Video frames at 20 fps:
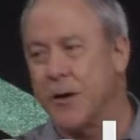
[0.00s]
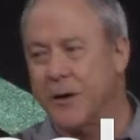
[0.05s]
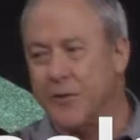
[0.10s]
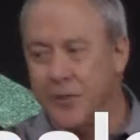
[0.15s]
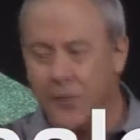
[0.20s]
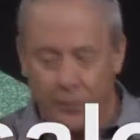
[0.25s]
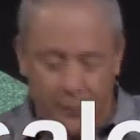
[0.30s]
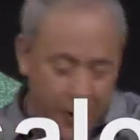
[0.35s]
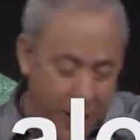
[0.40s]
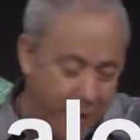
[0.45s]
what
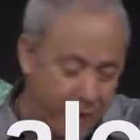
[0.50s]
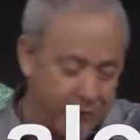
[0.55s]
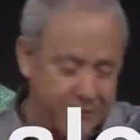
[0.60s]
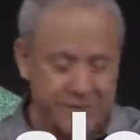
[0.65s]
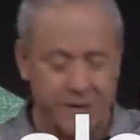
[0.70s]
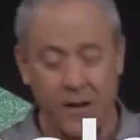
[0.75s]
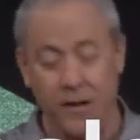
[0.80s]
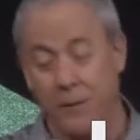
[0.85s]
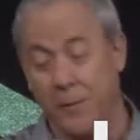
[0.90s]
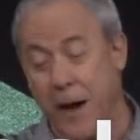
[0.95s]
are the
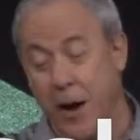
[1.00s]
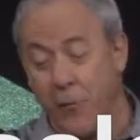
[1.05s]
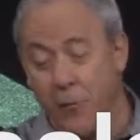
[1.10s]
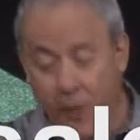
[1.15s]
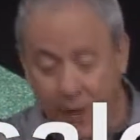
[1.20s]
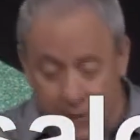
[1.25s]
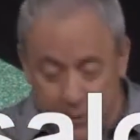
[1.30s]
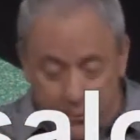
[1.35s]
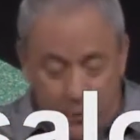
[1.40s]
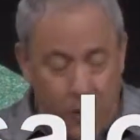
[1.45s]
prophets all about?
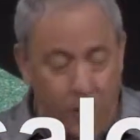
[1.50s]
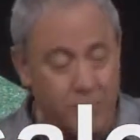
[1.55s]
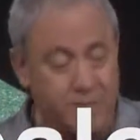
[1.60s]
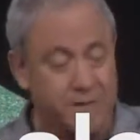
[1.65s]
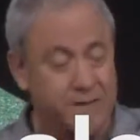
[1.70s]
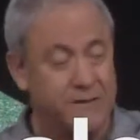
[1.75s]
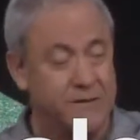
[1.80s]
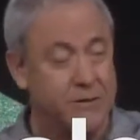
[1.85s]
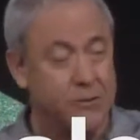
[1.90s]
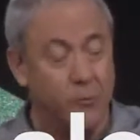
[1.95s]
What did
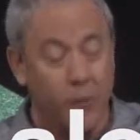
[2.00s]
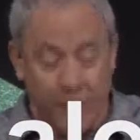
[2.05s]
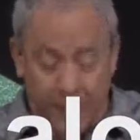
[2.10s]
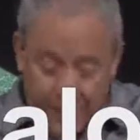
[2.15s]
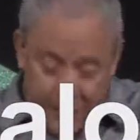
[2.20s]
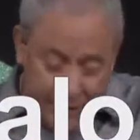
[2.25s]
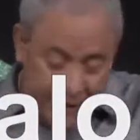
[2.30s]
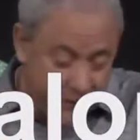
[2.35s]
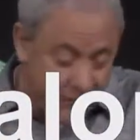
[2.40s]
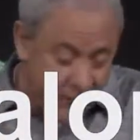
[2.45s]
Moses do? What did